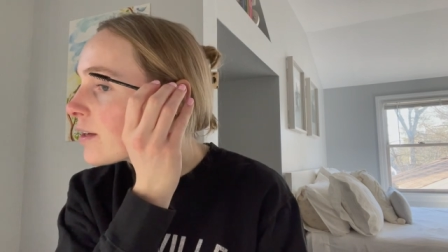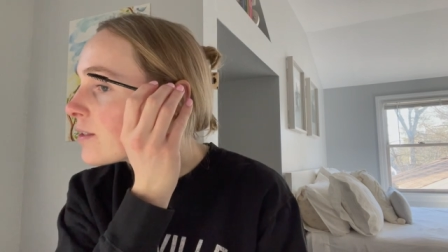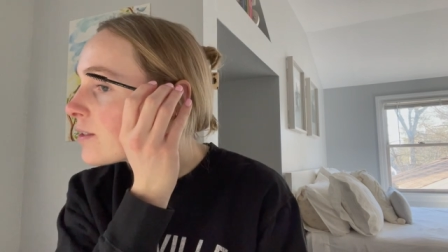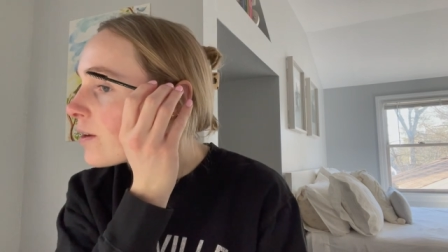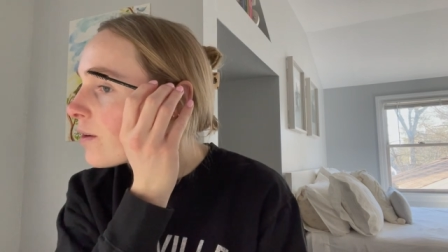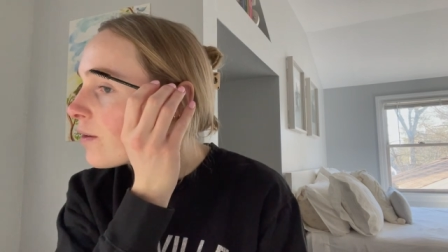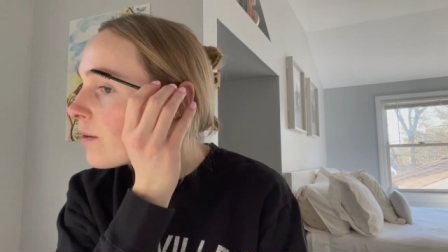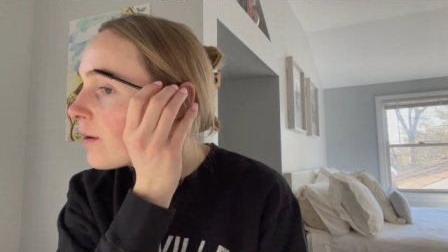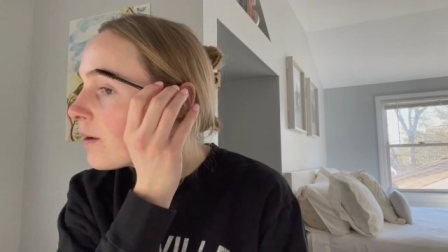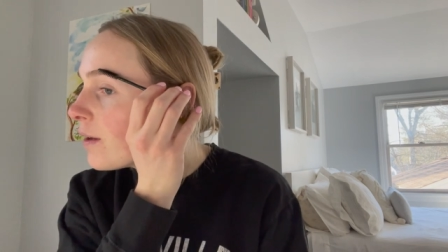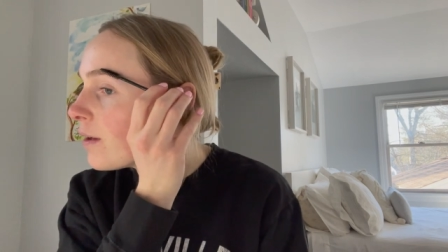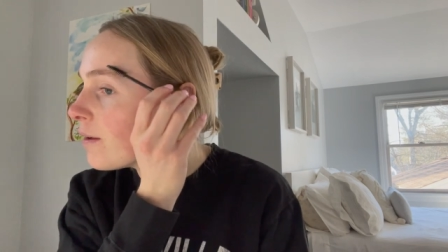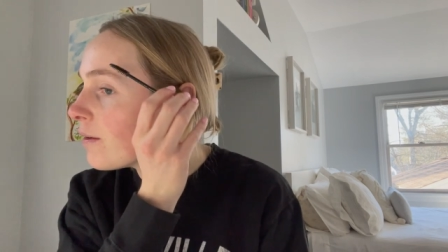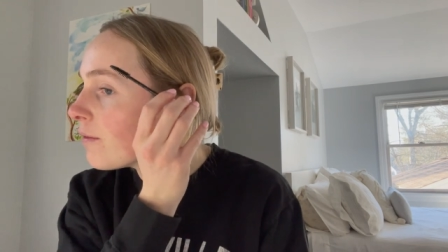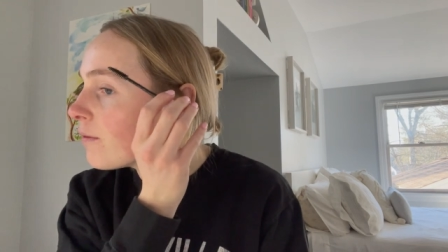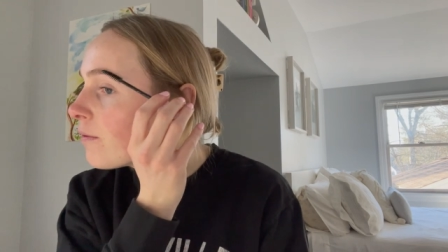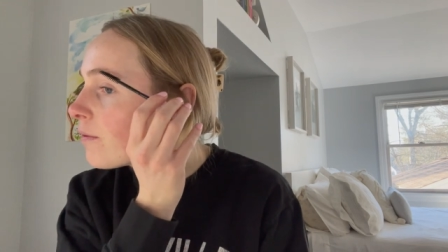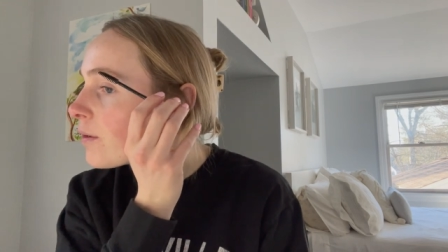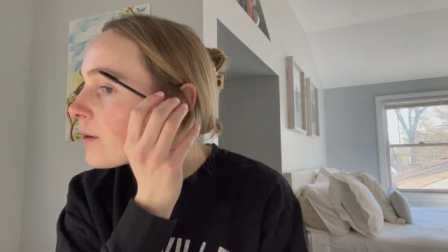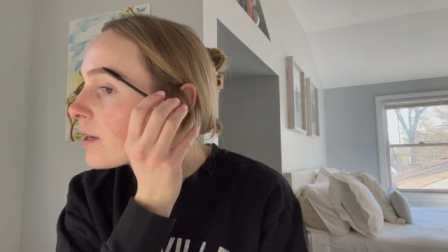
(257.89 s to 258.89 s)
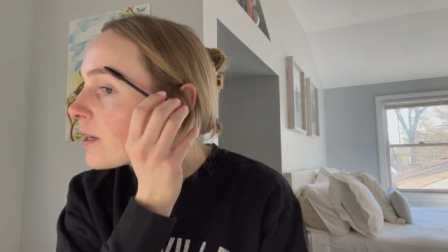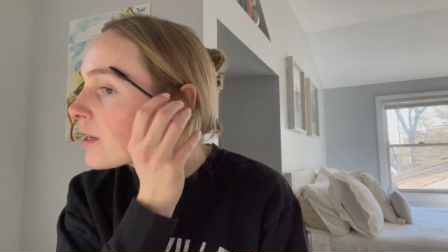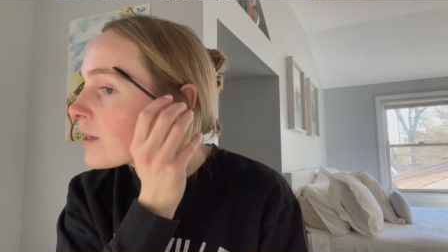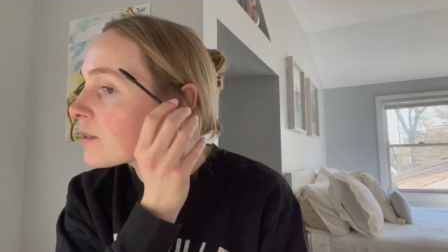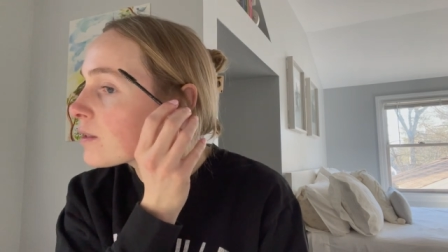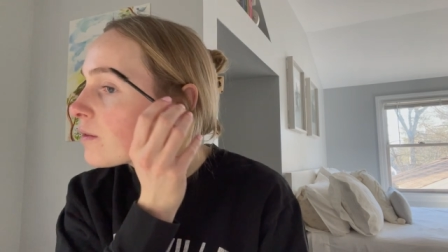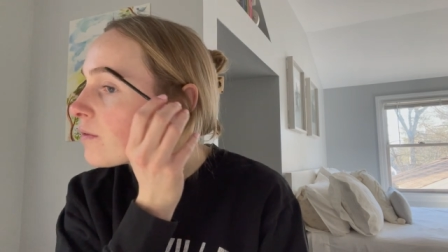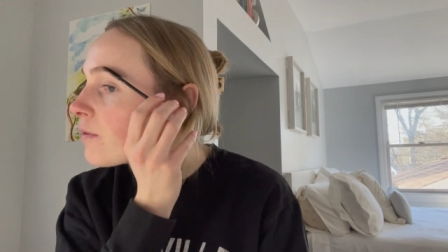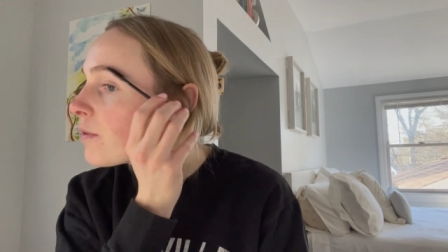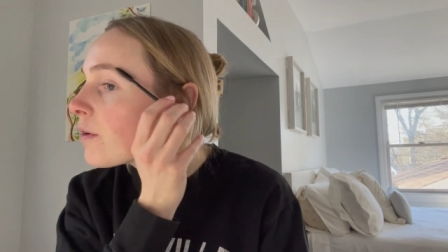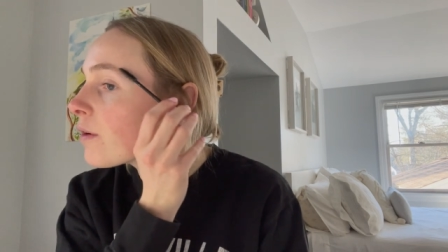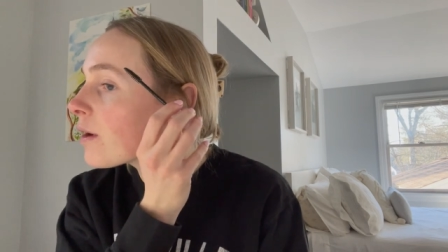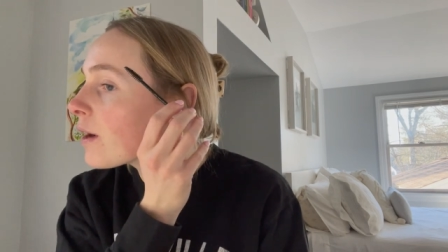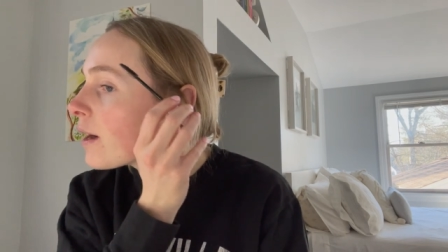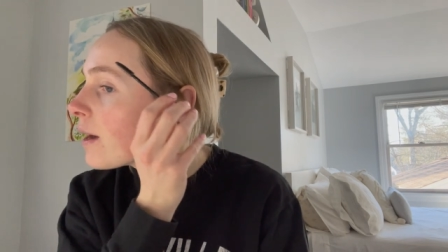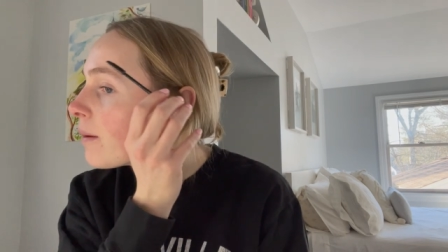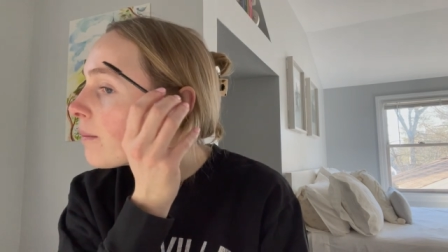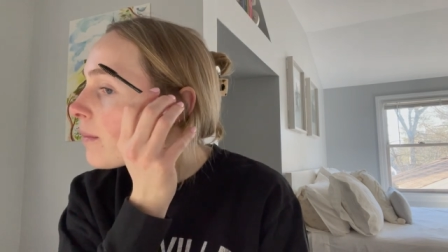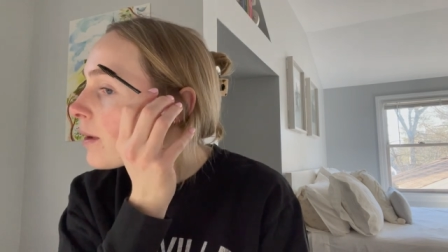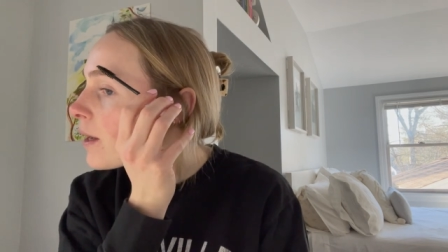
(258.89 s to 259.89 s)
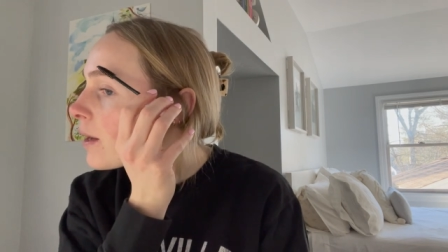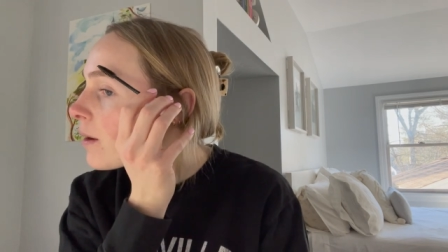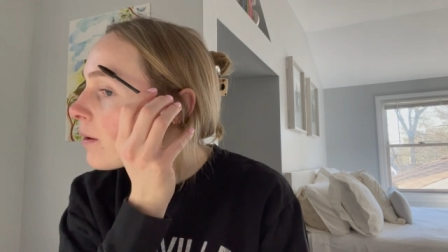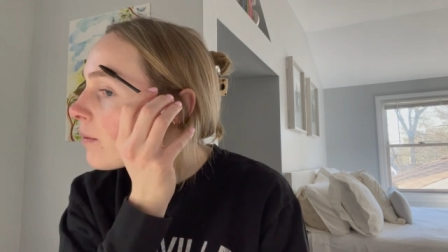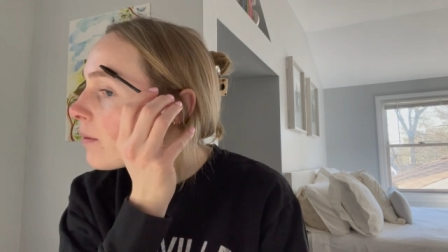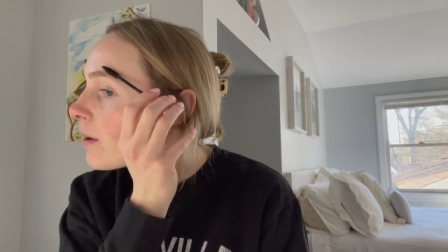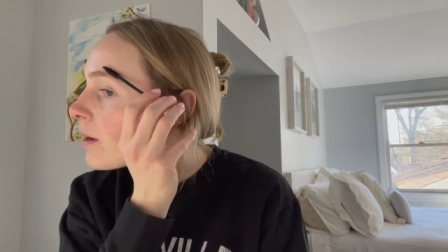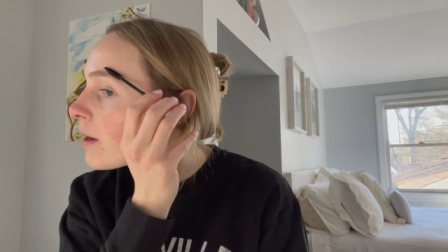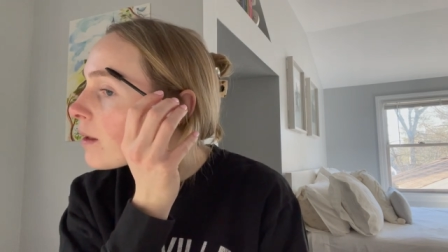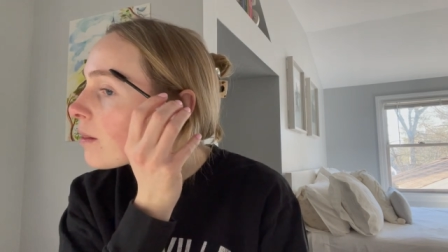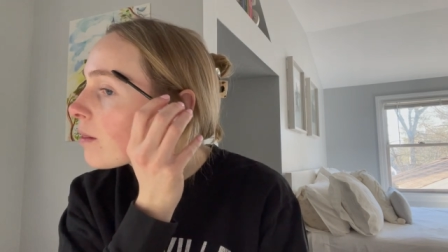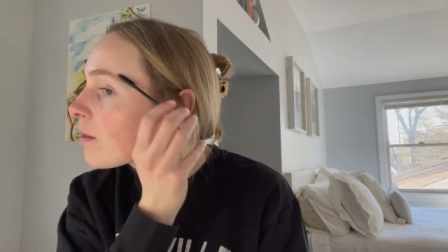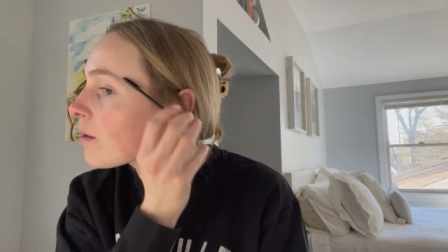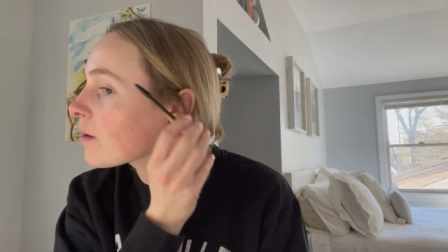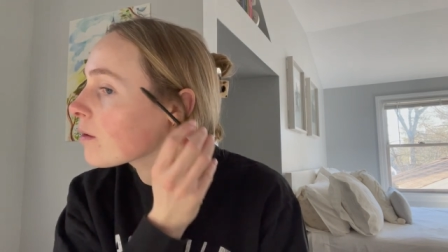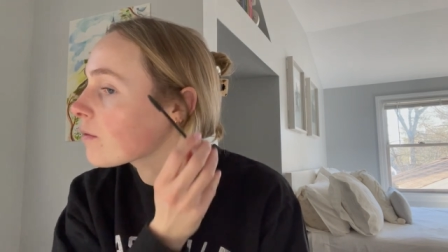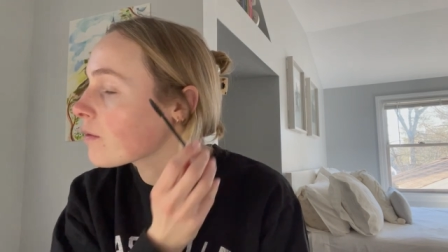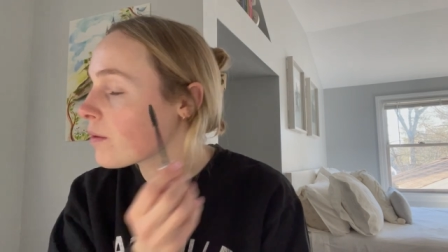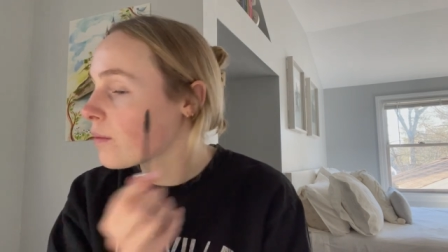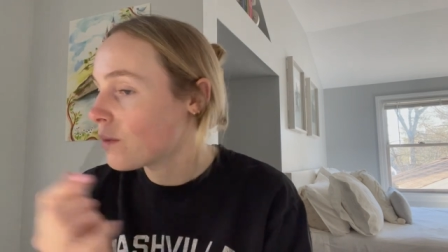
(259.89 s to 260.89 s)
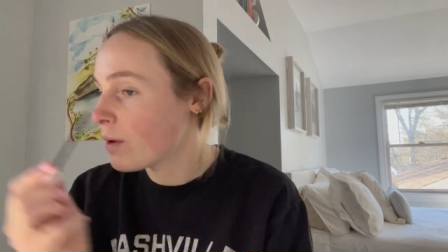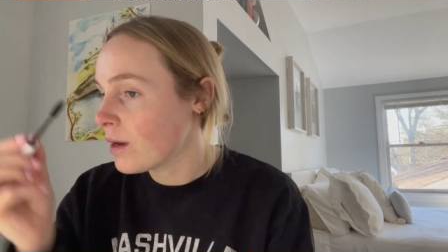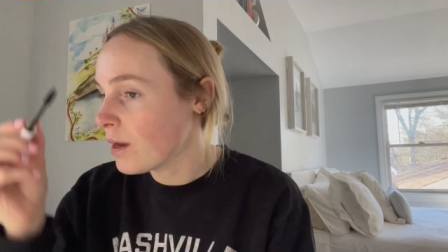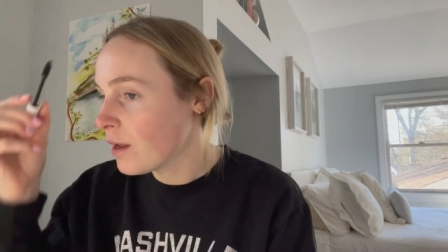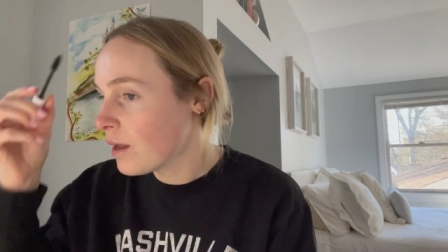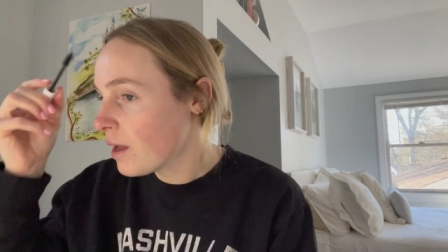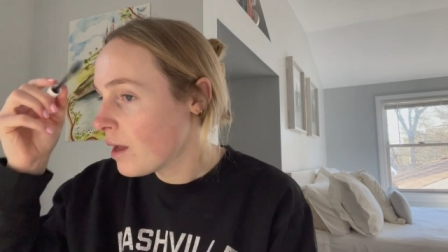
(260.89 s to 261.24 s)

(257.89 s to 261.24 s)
So if we're near Sephora, I might go in and look for one.